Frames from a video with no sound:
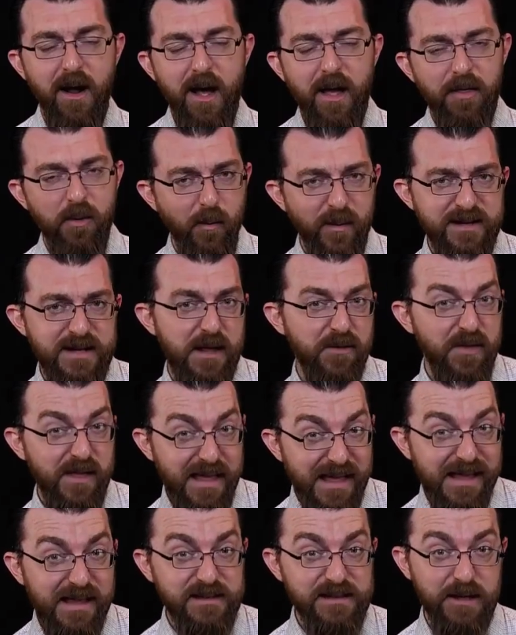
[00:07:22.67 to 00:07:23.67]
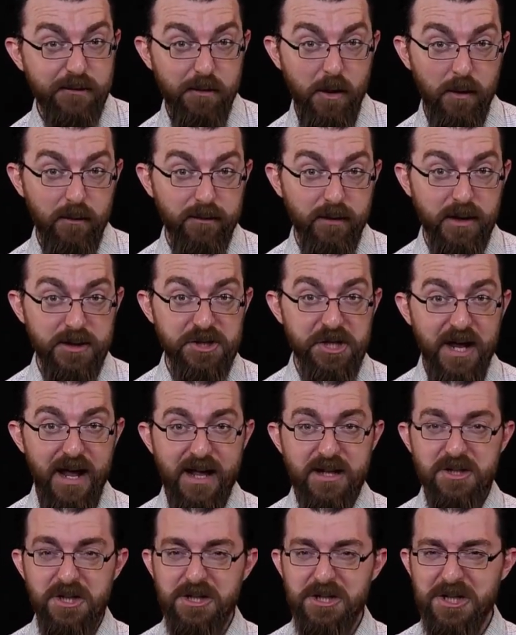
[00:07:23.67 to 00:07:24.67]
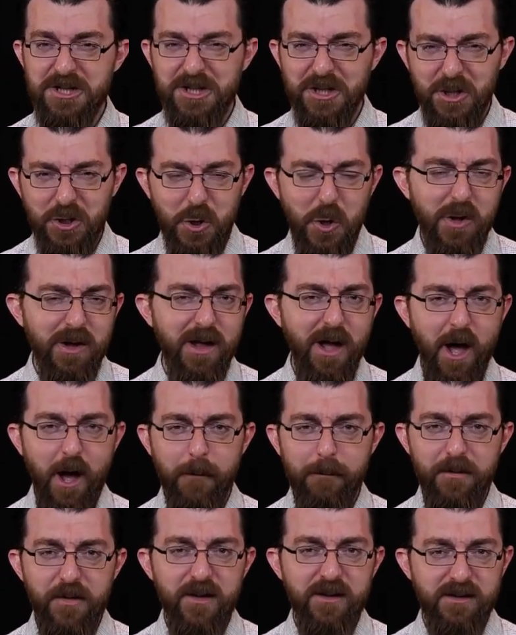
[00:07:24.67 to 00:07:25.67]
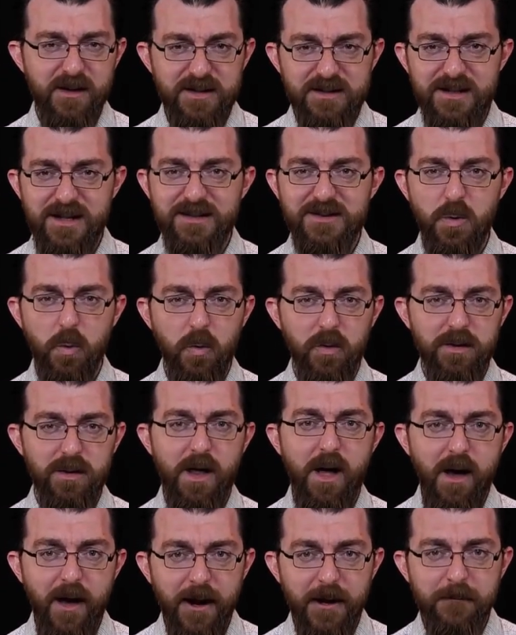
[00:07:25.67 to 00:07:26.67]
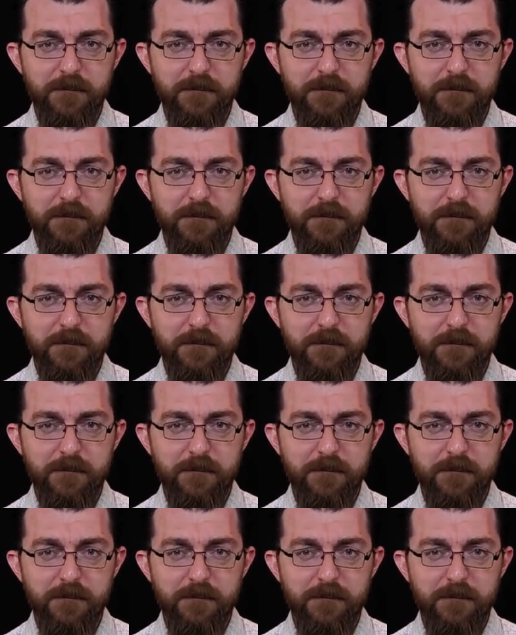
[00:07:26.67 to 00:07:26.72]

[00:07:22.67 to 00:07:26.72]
that we take the easy road for a change and just look up the distance online.